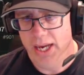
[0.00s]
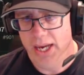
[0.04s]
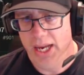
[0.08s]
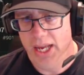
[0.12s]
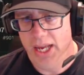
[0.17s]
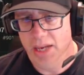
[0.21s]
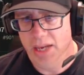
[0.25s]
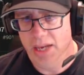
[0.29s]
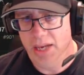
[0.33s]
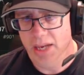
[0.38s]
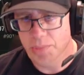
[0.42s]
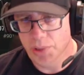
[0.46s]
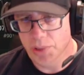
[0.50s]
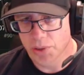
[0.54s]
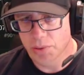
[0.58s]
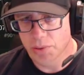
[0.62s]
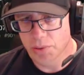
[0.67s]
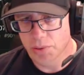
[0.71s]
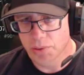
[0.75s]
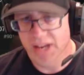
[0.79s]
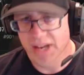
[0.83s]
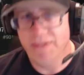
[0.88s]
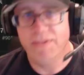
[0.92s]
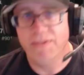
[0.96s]
And
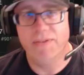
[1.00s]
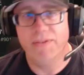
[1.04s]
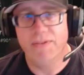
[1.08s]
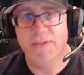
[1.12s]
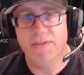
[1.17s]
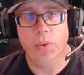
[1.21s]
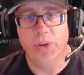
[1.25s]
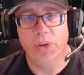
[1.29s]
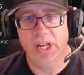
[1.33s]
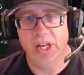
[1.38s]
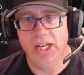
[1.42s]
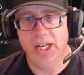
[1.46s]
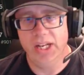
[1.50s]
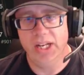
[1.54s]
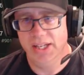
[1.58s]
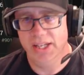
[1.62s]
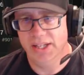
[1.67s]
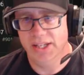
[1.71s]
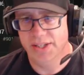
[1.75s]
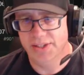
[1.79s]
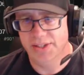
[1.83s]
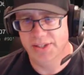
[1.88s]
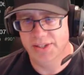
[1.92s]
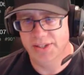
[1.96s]
boom, it folded.
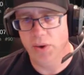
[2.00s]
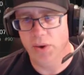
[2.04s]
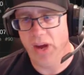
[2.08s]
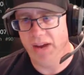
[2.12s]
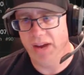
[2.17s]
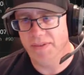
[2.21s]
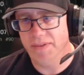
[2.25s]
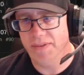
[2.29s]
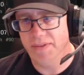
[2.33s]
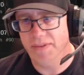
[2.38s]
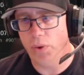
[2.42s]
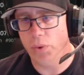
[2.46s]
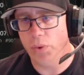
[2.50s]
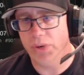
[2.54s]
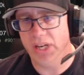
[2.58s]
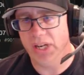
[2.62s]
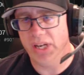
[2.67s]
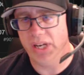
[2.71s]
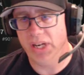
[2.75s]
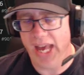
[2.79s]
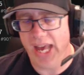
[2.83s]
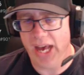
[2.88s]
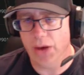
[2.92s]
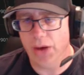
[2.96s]
So I
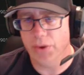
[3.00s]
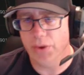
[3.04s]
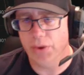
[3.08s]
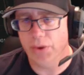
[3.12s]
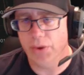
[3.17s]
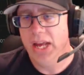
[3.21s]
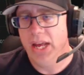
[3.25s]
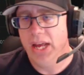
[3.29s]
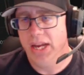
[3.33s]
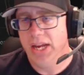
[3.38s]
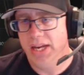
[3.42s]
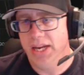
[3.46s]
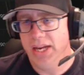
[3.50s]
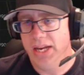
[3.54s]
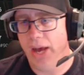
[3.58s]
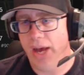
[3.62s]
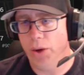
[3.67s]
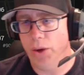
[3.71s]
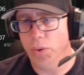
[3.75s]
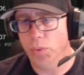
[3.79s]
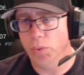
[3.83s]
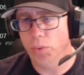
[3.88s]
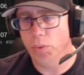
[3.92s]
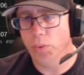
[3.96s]
folded out.
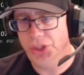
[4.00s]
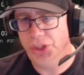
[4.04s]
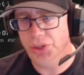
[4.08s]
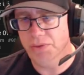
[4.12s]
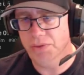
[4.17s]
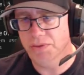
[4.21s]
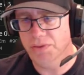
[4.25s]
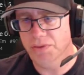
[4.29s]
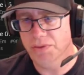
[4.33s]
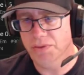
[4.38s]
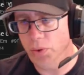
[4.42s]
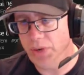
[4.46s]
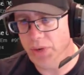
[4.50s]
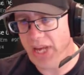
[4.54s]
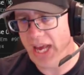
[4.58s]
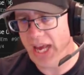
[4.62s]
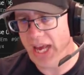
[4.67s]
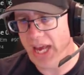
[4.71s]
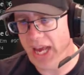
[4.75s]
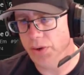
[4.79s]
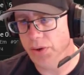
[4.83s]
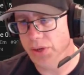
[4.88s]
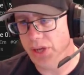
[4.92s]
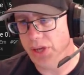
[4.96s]
Now, once you fold
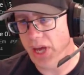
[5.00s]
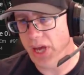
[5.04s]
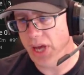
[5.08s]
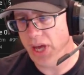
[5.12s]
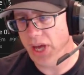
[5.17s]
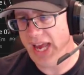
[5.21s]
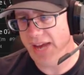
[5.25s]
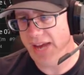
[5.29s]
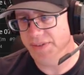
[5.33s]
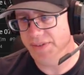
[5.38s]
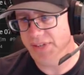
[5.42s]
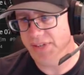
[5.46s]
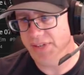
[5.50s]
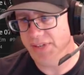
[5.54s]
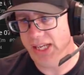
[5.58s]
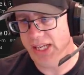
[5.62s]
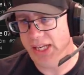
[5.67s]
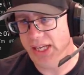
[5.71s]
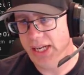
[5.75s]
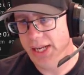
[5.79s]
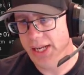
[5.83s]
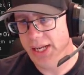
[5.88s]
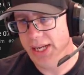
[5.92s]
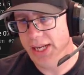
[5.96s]
out, I have to
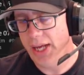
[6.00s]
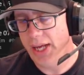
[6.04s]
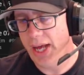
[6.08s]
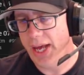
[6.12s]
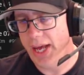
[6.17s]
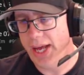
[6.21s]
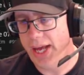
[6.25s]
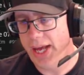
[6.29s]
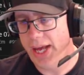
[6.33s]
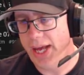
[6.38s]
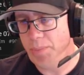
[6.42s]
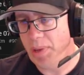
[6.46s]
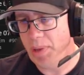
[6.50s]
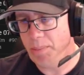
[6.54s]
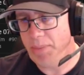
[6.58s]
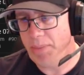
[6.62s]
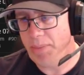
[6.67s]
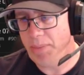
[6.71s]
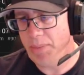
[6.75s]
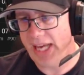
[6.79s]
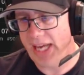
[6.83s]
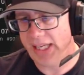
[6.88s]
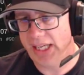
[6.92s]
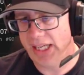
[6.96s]
hit I'm
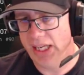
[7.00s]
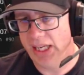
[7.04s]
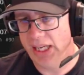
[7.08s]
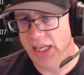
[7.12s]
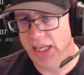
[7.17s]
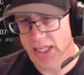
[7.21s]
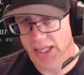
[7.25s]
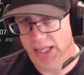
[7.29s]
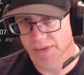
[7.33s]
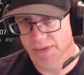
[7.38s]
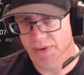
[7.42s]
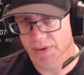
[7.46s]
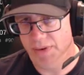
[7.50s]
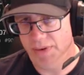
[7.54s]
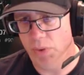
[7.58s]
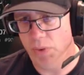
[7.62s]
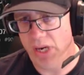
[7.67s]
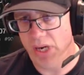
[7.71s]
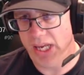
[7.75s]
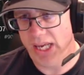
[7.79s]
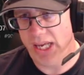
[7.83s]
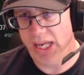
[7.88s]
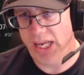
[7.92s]
back if I want